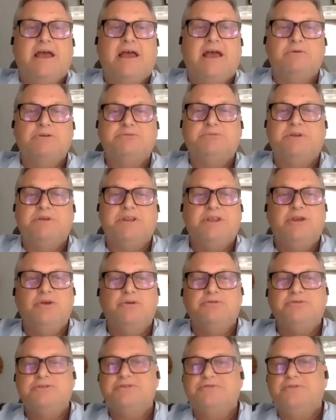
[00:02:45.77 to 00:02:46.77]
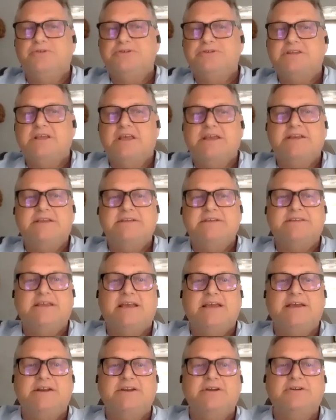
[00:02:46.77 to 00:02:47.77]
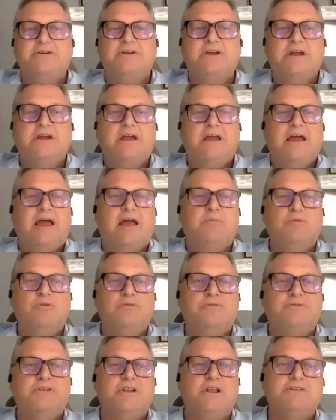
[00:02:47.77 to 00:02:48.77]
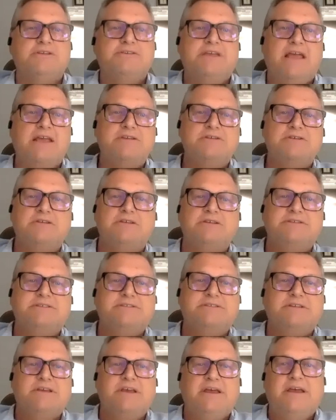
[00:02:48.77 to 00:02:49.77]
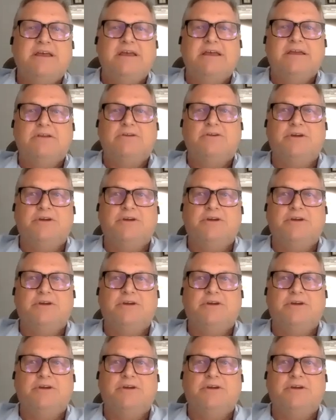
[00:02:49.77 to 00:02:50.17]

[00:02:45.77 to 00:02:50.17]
I was with Houston's first lighting designer. I moved to Los Angeles,